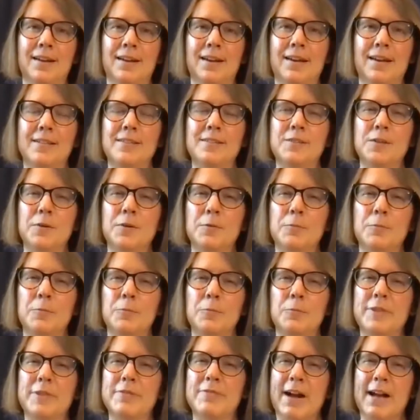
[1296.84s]
And so
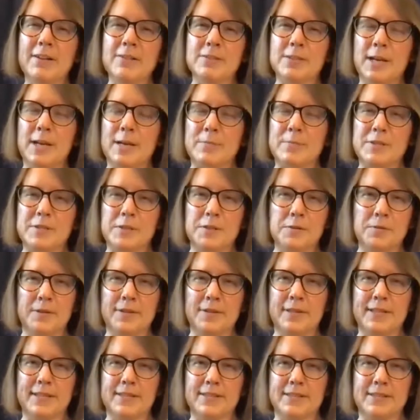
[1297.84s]
with file types too, I
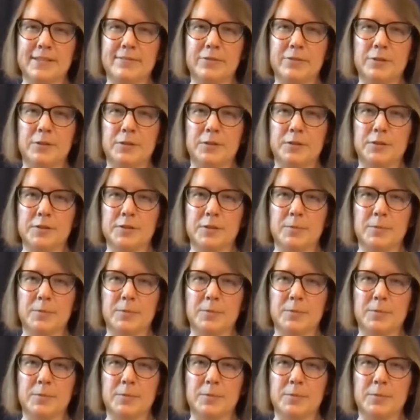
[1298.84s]
think it's difficult